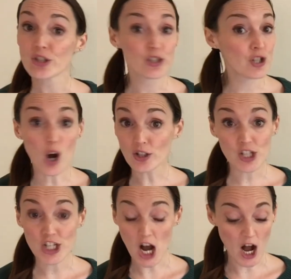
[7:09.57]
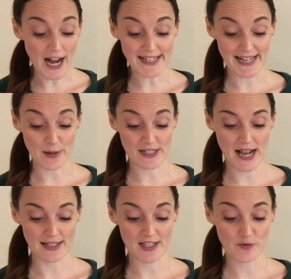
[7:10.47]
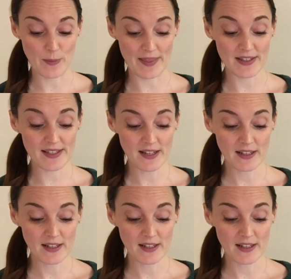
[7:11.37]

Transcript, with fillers: not to hide our talents from others,